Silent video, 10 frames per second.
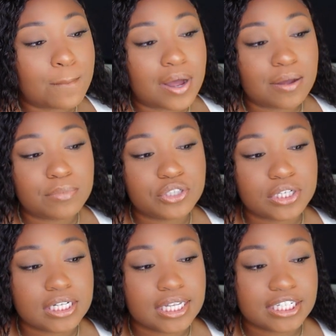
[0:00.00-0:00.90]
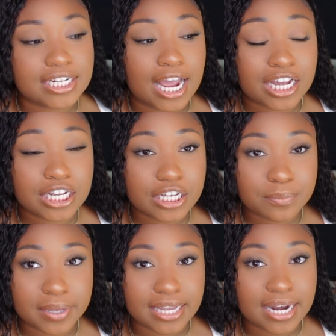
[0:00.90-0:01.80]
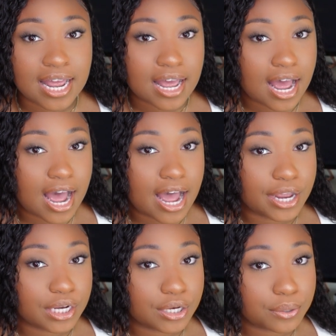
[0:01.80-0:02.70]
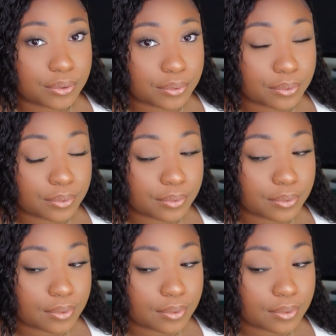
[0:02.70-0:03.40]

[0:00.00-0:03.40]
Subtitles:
my matriculation at Cookman, I knew